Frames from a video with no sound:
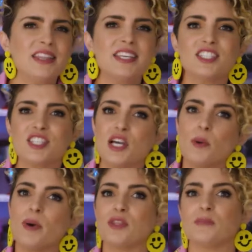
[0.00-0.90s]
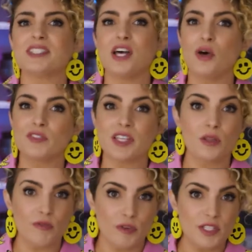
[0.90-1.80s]
these think about themselves in
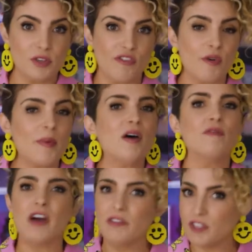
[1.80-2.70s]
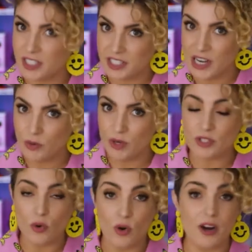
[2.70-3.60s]
the freezer for about 5 or 6 hours,
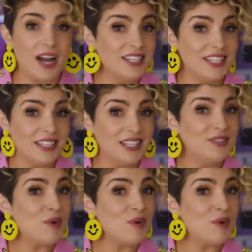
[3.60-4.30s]
or ideally